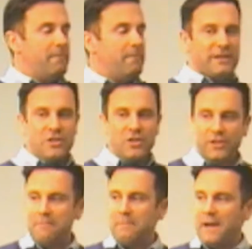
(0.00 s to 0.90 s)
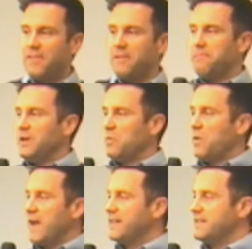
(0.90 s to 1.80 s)
But there's nothing better than being
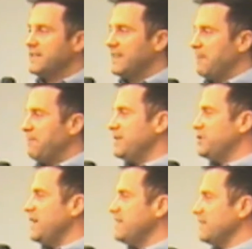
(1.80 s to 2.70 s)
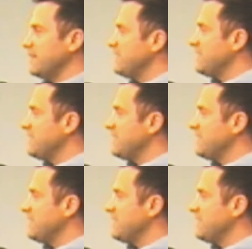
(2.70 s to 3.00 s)
awakened to that by Jesus.